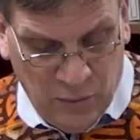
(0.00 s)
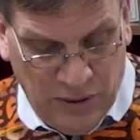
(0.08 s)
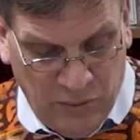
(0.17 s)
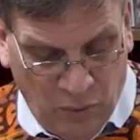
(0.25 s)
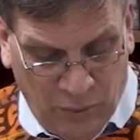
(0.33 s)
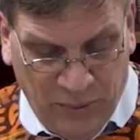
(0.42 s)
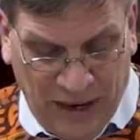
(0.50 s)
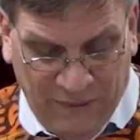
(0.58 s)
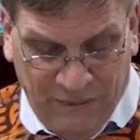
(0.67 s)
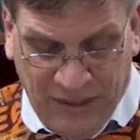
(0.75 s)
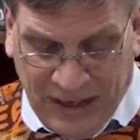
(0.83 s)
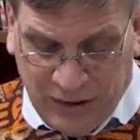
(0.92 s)
We will
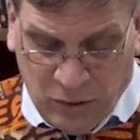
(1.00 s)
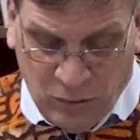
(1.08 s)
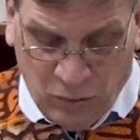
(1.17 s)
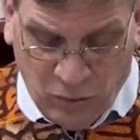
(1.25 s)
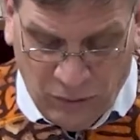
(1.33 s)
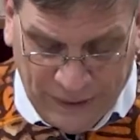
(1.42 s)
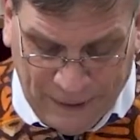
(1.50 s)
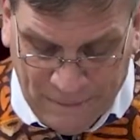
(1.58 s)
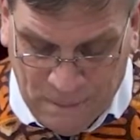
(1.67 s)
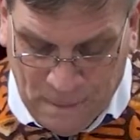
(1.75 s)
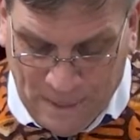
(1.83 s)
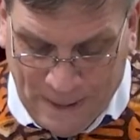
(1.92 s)
have that glory.
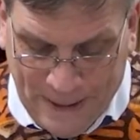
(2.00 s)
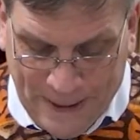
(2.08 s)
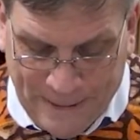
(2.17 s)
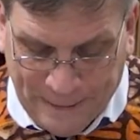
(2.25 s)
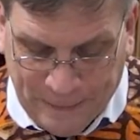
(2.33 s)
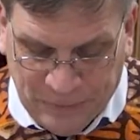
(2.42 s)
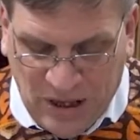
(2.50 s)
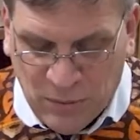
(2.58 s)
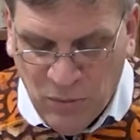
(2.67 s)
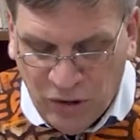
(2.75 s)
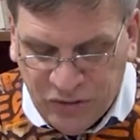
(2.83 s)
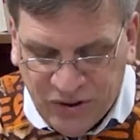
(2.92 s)

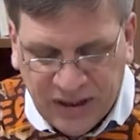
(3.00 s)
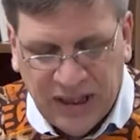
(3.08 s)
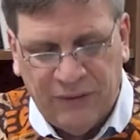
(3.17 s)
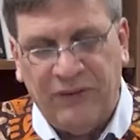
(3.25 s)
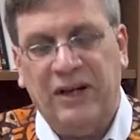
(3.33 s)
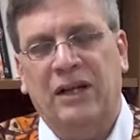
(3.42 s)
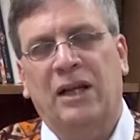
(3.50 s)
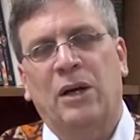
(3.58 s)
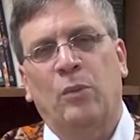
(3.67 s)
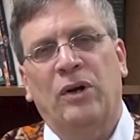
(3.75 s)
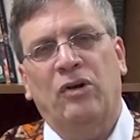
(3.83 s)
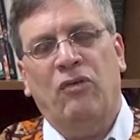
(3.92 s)
Now, most
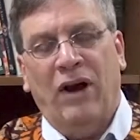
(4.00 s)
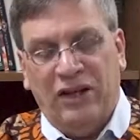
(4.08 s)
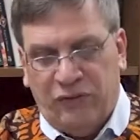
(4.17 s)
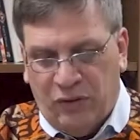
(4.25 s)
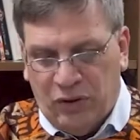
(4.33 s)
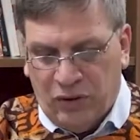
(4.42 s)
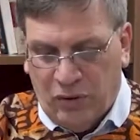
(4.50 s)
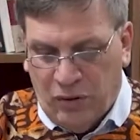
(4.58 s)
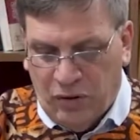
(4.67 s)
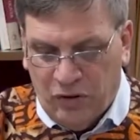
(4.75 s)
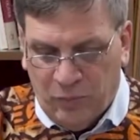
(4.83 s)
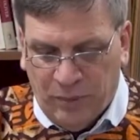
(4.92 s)
significantly, when Christ
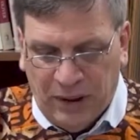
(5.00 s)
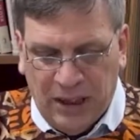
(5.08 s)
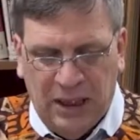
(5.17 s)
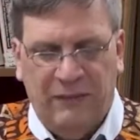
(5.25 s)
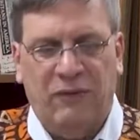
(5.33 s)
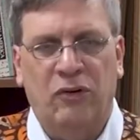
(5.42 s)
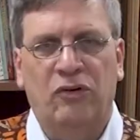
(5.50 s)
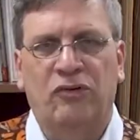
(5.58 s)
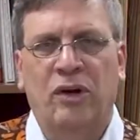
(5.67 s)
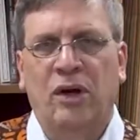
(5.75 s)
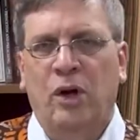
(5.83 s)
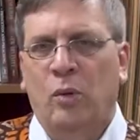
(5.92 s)
returns,
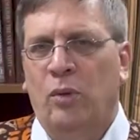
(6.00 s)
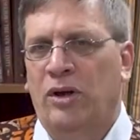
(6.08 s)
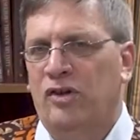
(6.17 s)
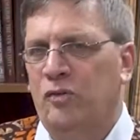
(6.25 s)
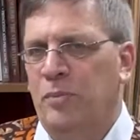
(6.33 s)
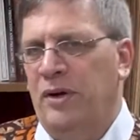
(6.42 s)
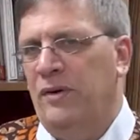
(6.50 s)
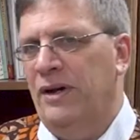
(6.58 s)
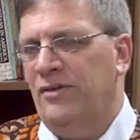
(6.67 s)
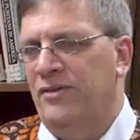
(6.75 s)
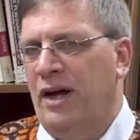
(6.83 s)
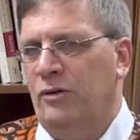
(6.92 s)
believers will
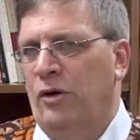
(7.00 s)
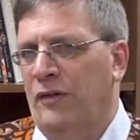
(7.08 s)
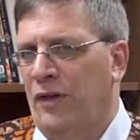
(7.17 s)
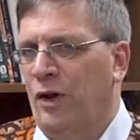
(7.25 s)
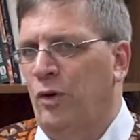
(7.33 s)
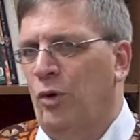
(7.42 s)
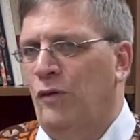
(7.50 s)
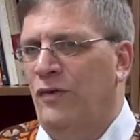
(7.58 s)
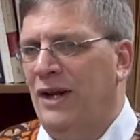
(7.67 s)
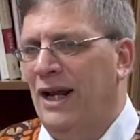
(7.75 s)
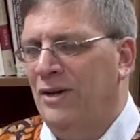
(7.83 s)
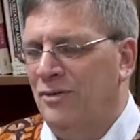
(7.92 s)
experience not only the
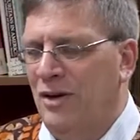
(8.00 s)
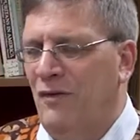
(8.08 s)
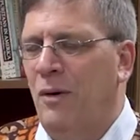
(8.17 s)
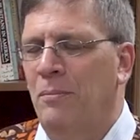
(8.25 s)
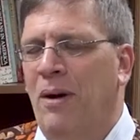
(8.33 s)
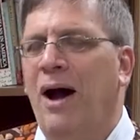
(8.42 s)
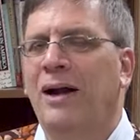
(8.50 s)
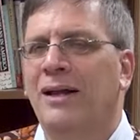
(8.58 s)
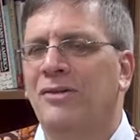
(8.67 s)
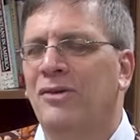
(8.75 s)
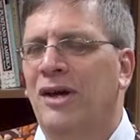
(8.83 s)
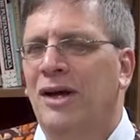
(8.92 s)
glorification of our
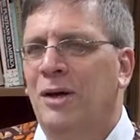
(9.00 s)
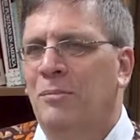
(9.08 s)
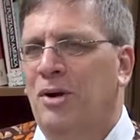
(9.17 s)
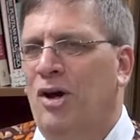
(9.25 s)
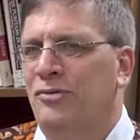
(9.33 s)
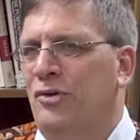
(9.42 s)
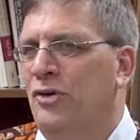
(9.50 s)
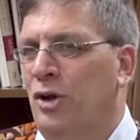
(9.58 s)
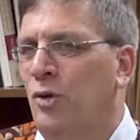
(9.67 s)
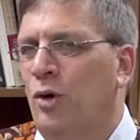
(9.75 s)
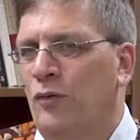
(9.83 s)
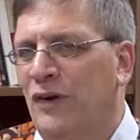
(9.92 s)
bodies, but also the
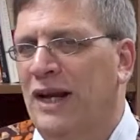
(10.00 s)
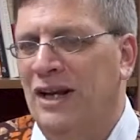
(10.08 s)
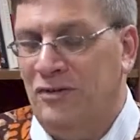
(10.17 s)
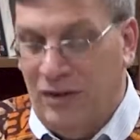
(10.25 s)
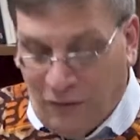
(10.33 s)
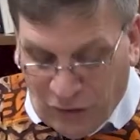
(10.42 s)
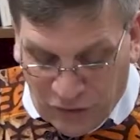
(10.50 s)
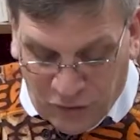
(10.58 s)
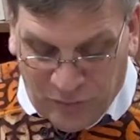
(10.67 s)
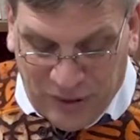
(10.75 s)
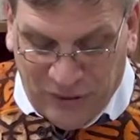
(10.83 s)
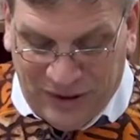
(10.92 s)
glorification of our
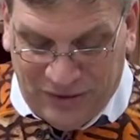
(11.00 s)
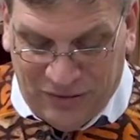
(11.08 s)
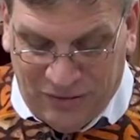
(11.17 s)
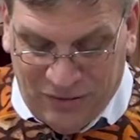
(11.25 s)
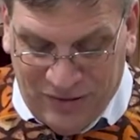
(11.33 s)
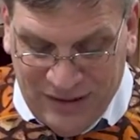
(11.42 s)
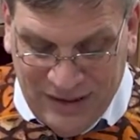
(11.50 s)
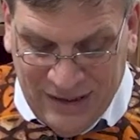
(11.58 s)
spirits.